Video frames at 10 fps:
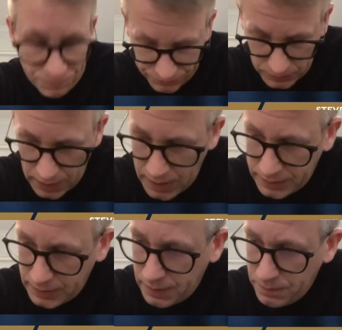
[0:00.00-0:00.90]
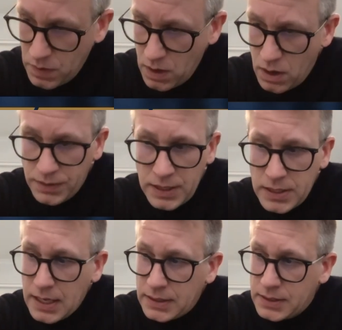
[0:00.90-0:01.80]
And the
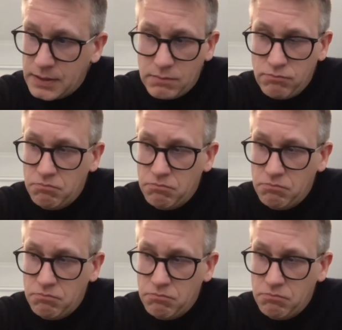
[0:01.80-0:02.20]
yields,